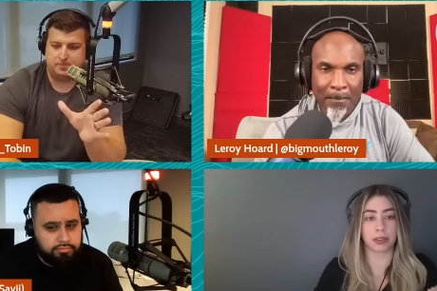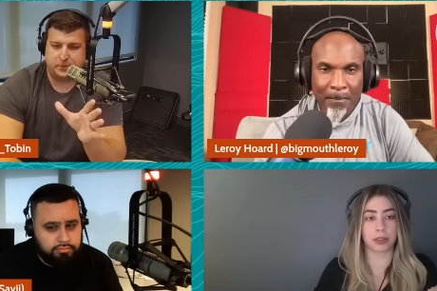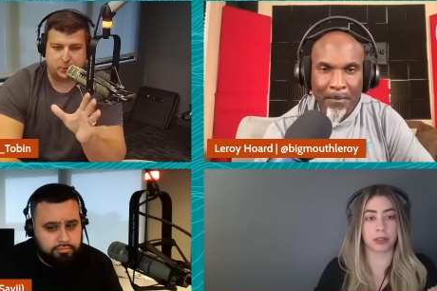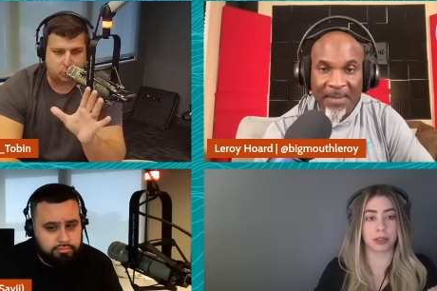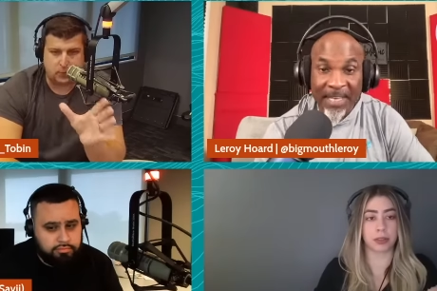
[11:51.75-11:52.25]

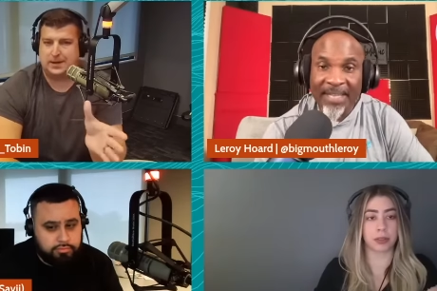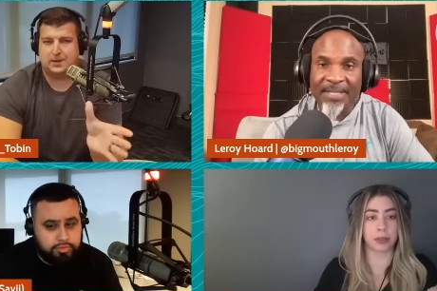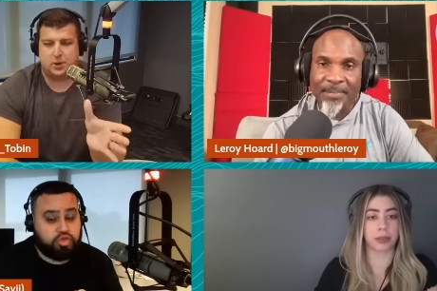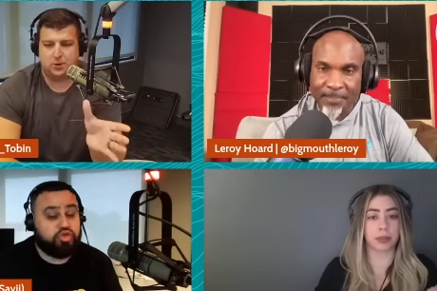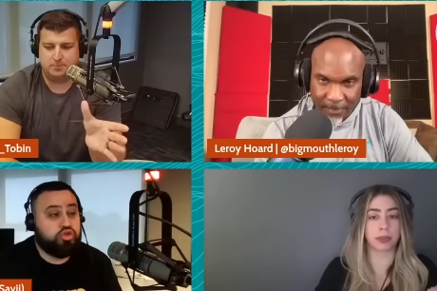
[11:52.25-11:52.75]
Speaker 1: They're great yes. at
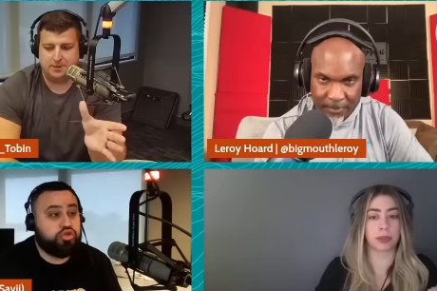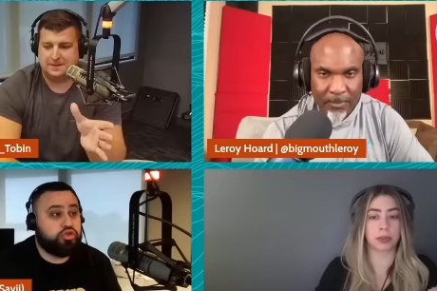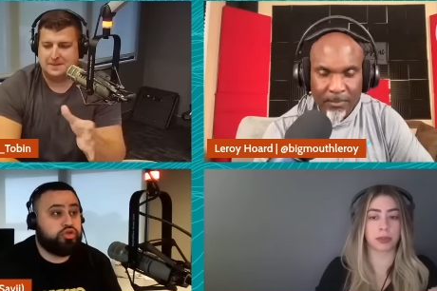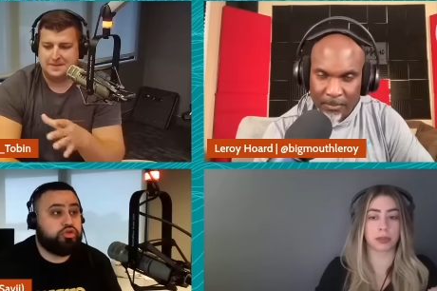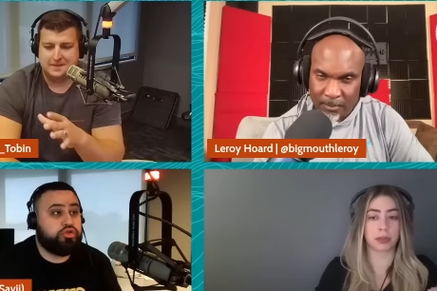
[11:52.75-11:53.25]
home. True,
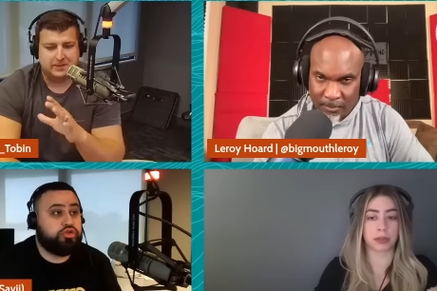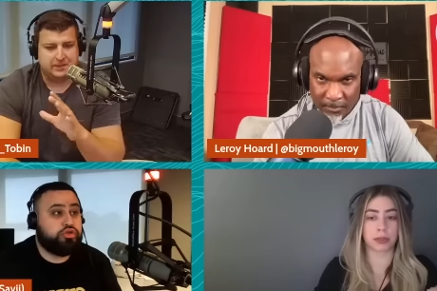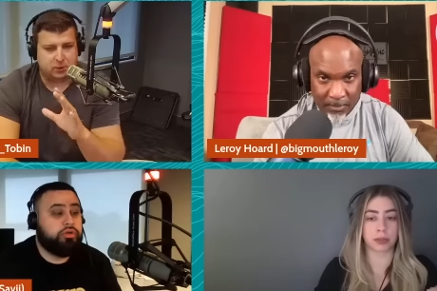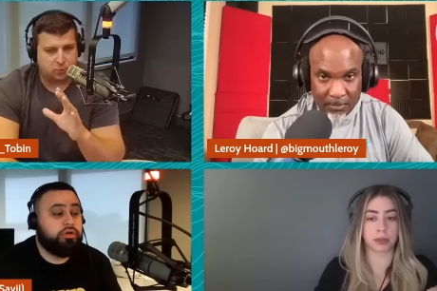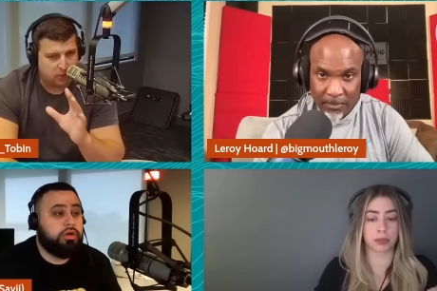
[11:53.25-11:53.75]
true, true, true.
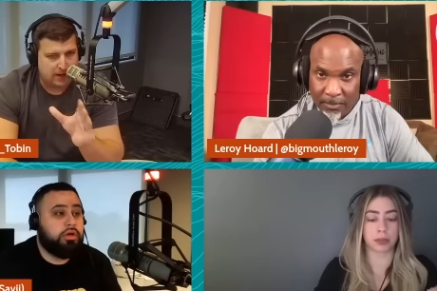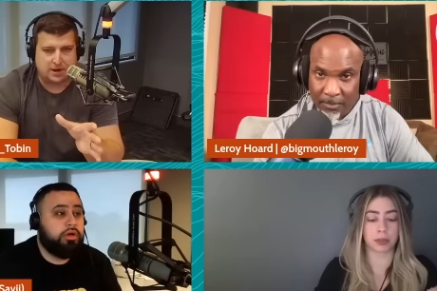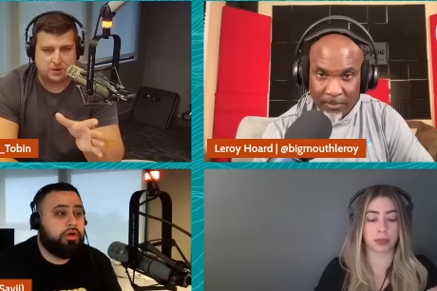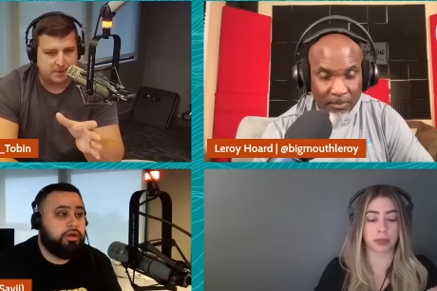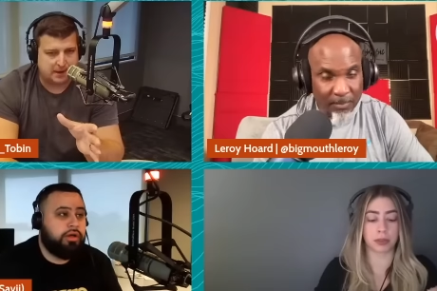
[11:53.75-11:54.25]
They're great
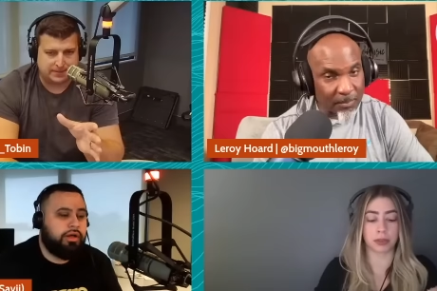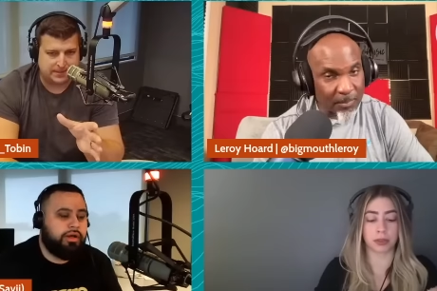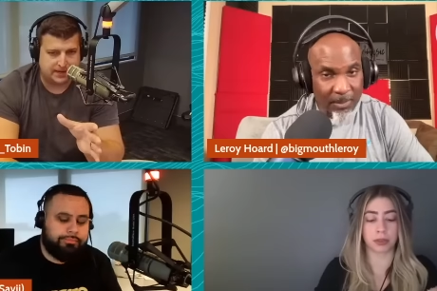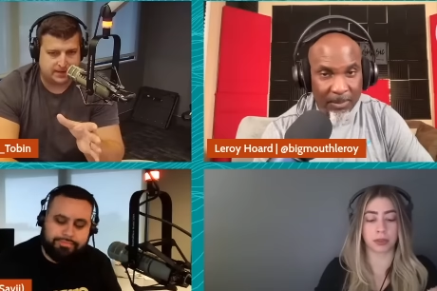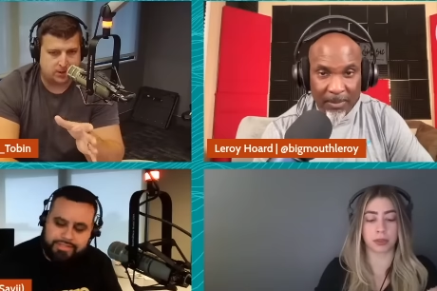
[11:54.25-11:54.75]
under Mike
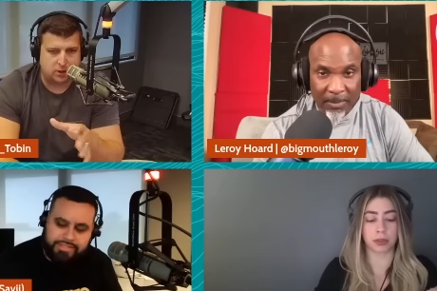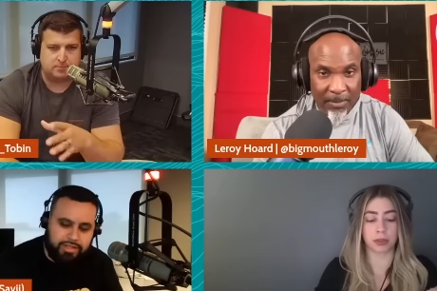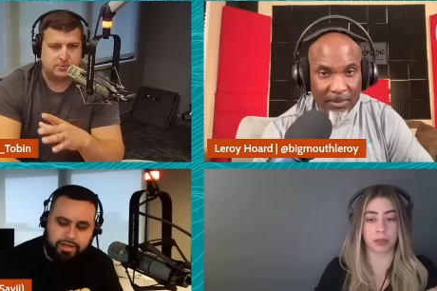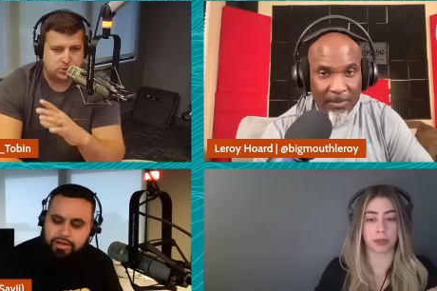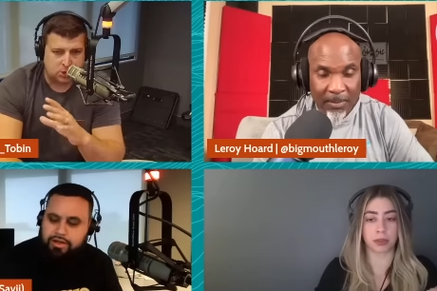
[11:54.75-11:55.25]
McDaniel at
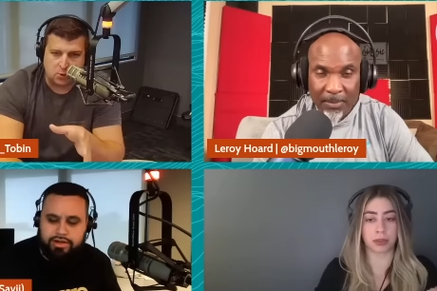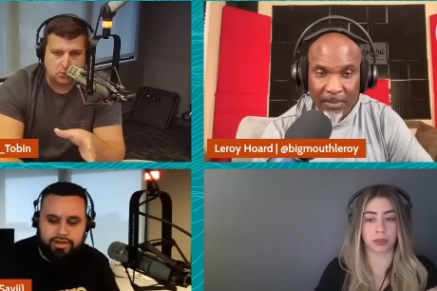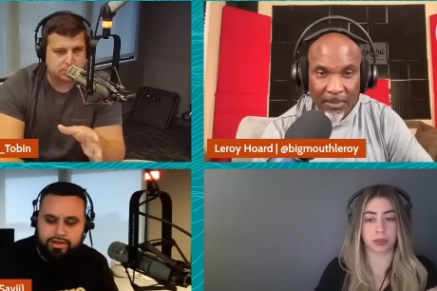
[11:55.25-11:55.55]
home. Oh. Two is